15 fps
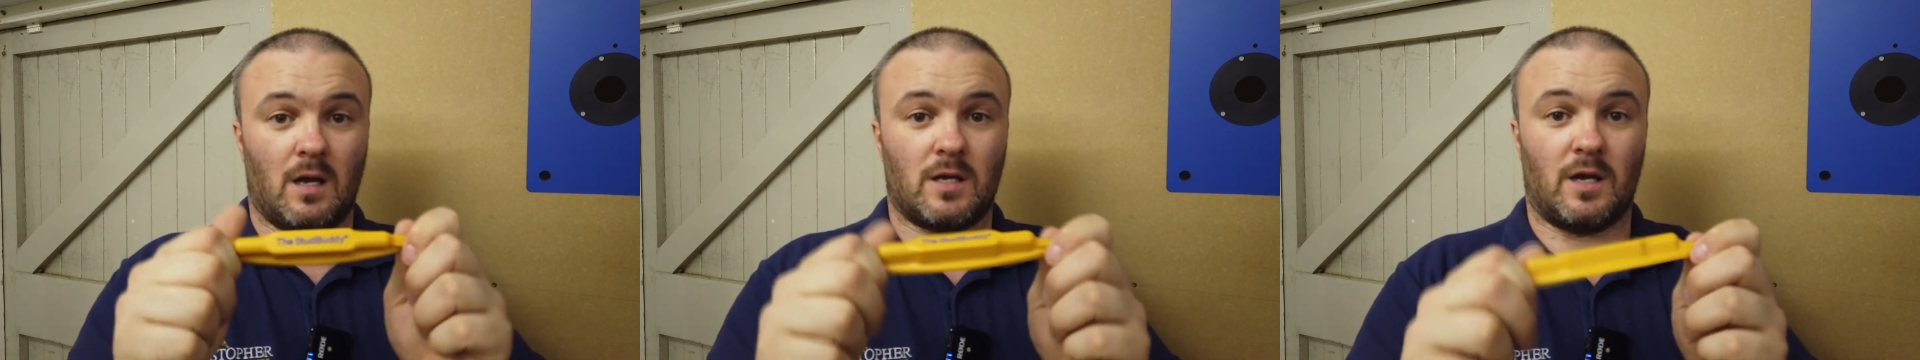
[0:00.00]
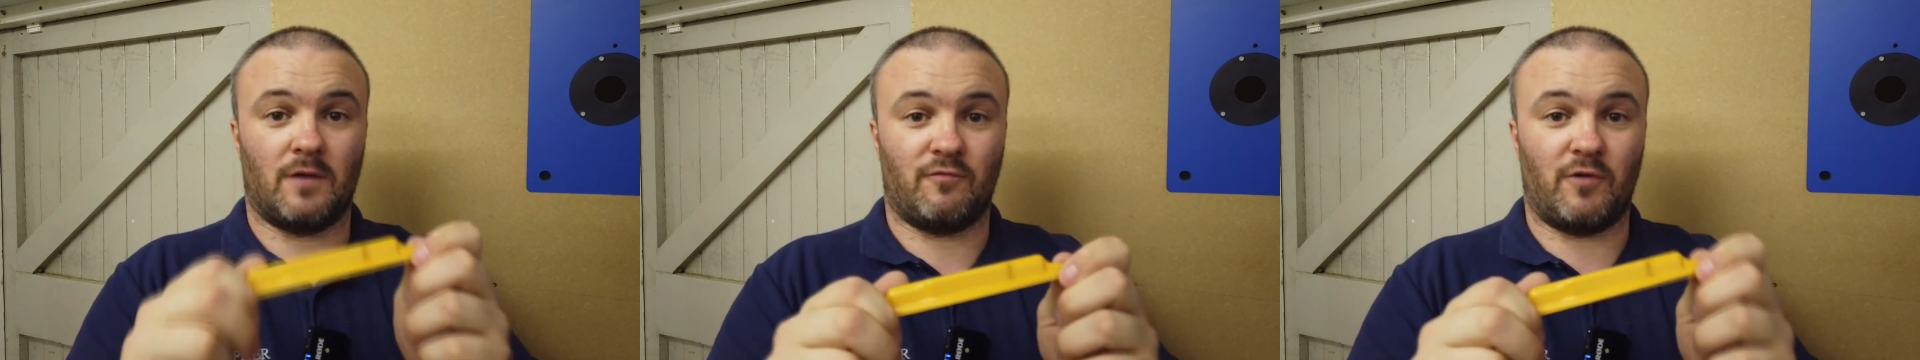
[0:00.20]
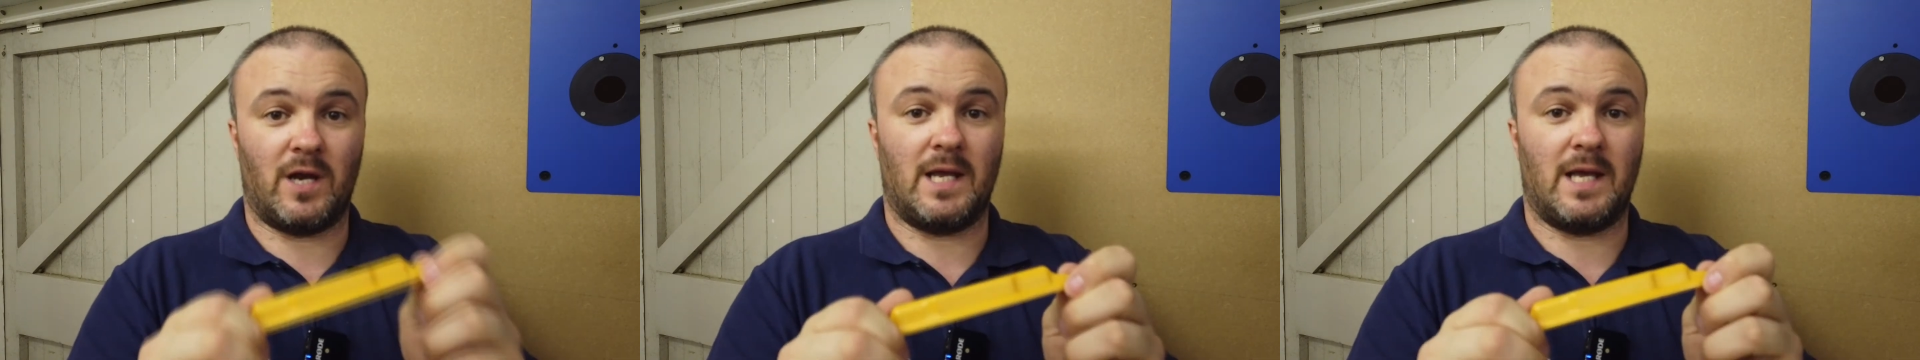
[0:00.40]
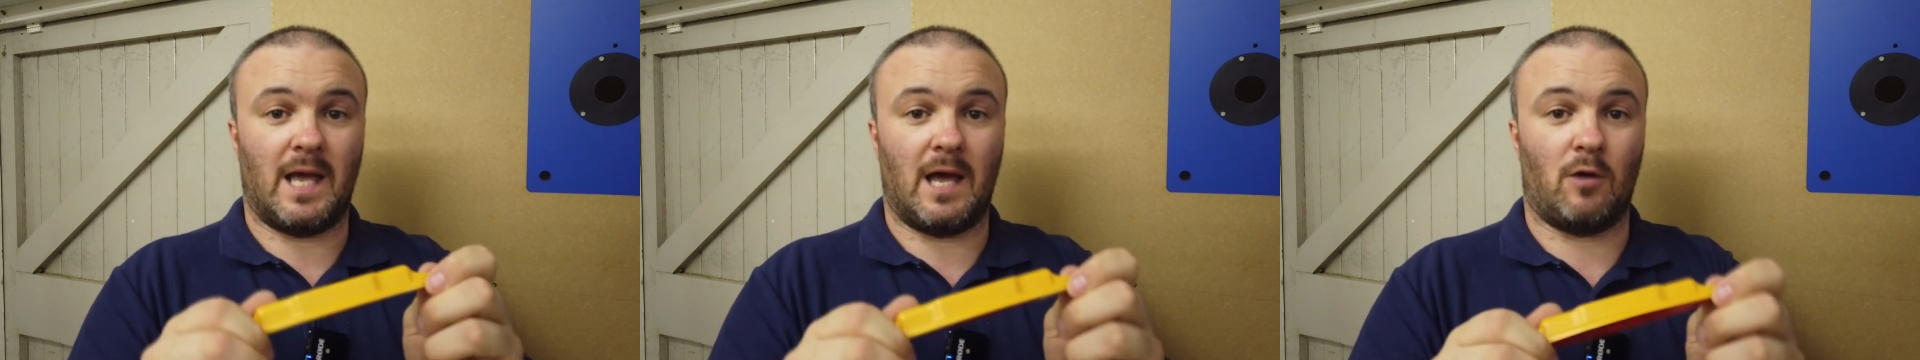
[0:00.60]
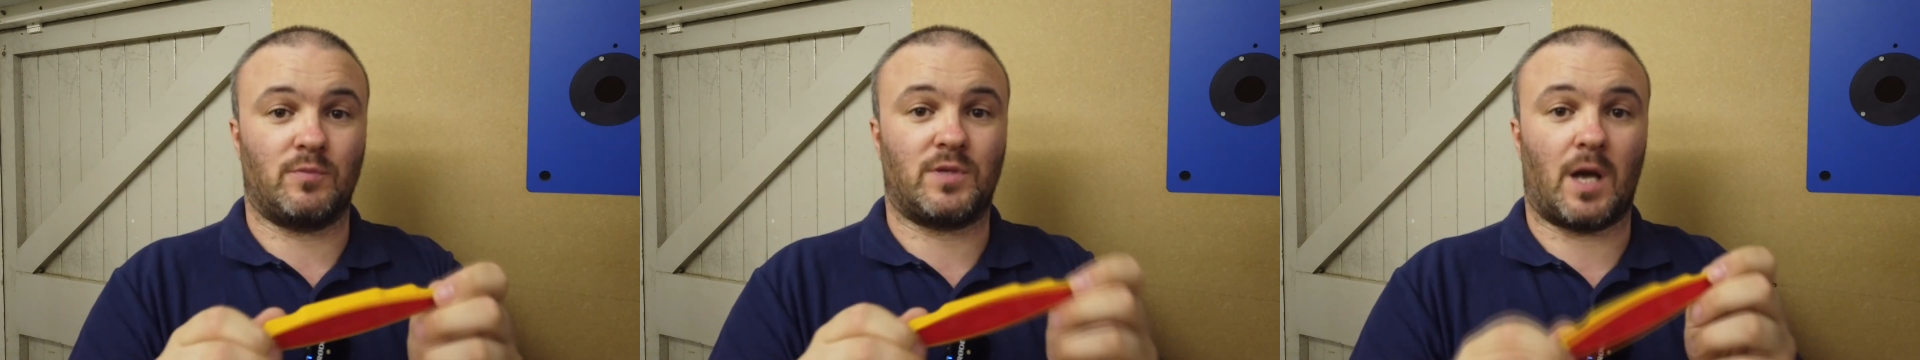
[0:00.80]
can really
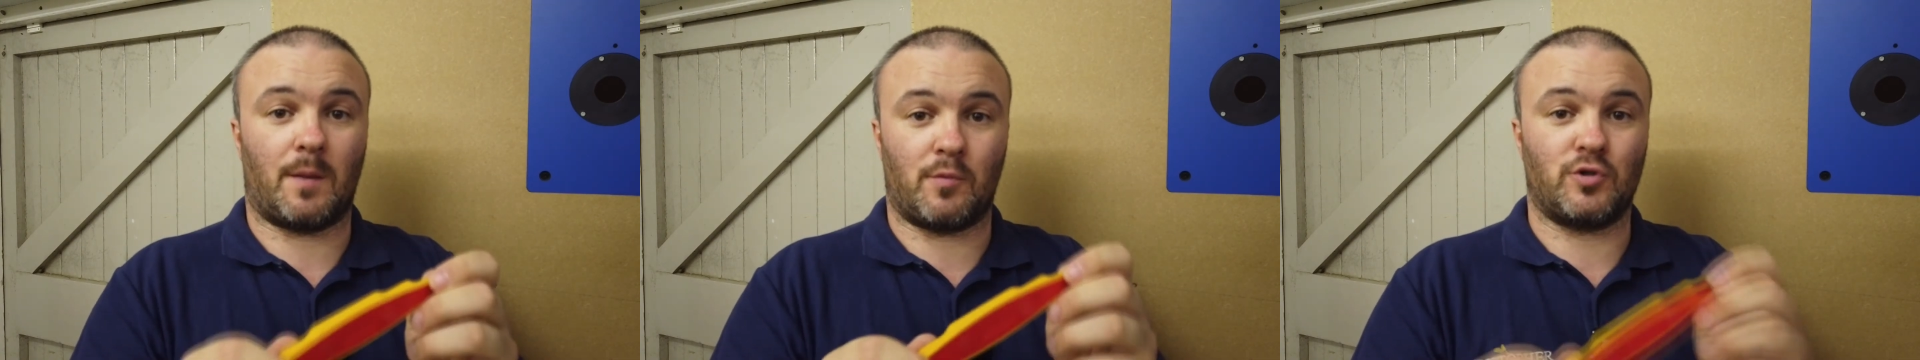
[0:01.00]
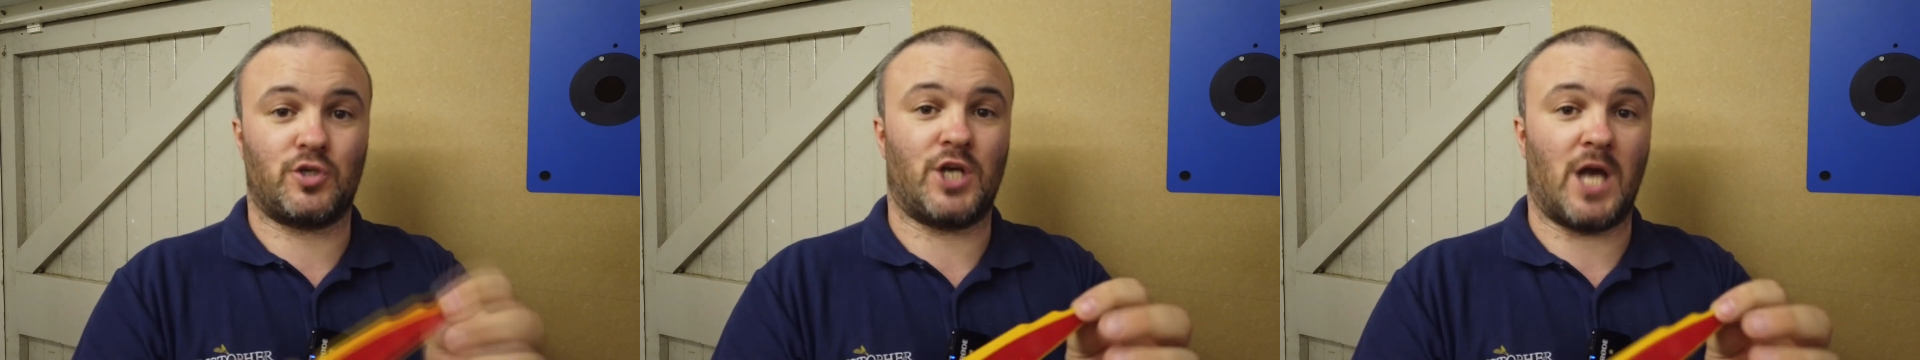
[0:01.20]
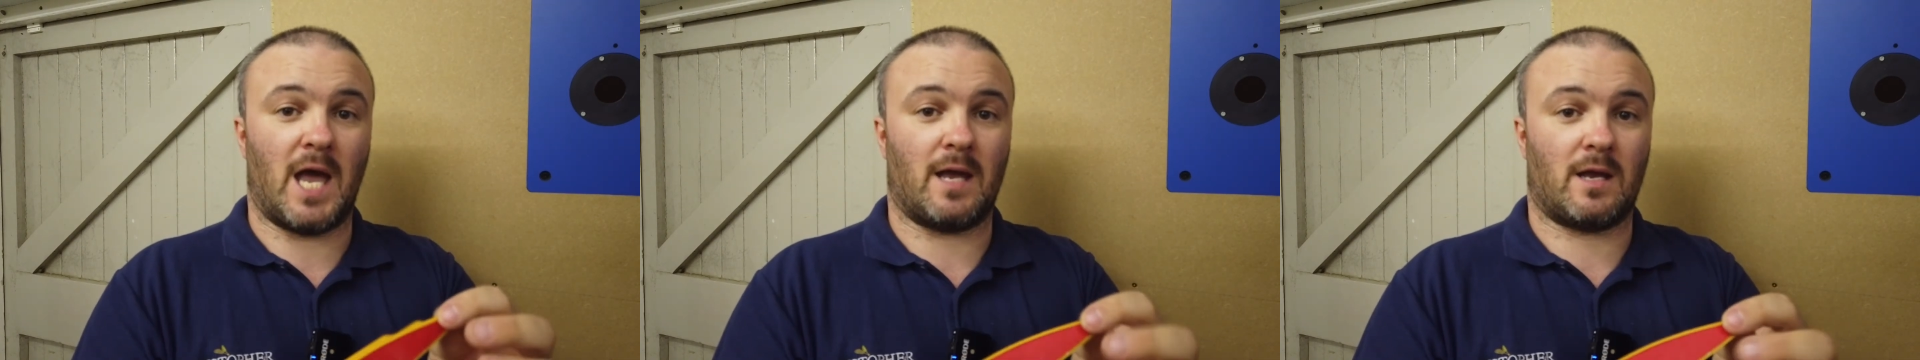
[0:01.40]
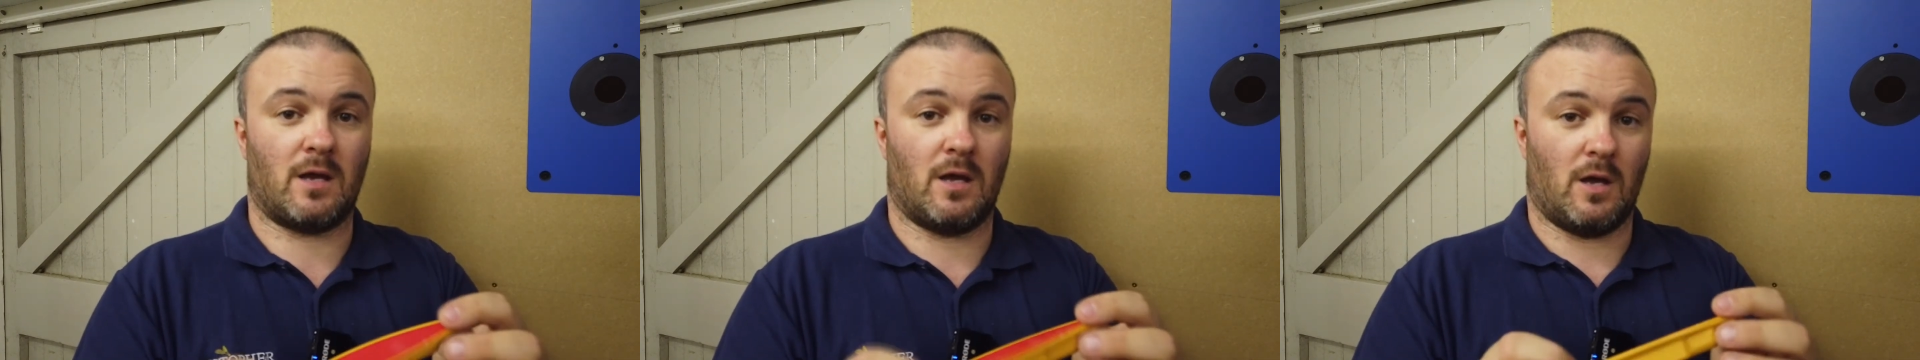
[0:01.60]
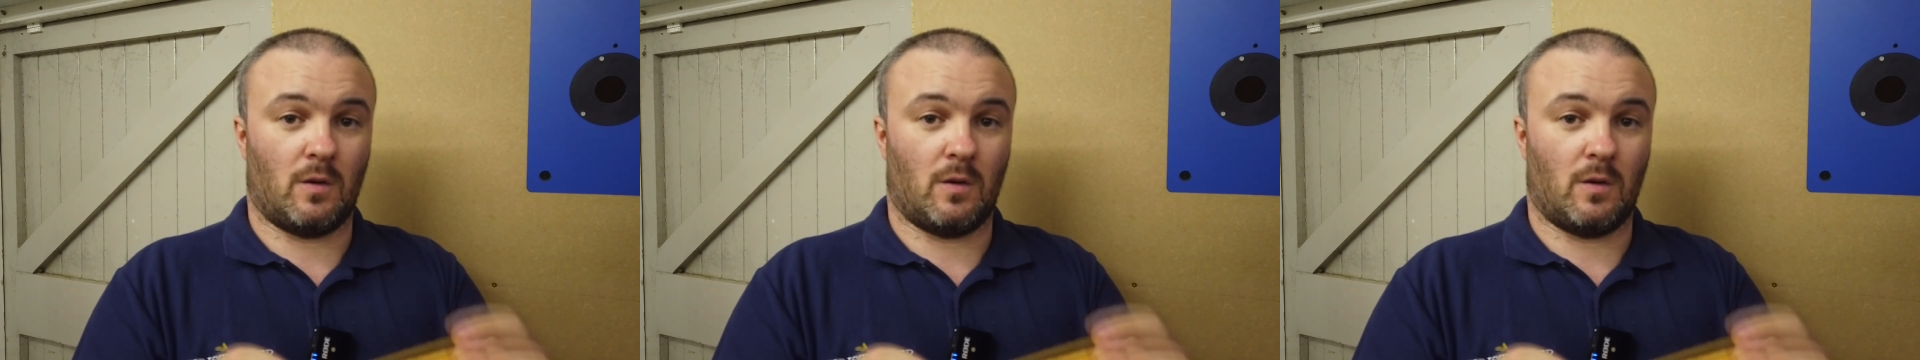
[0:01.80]
help double check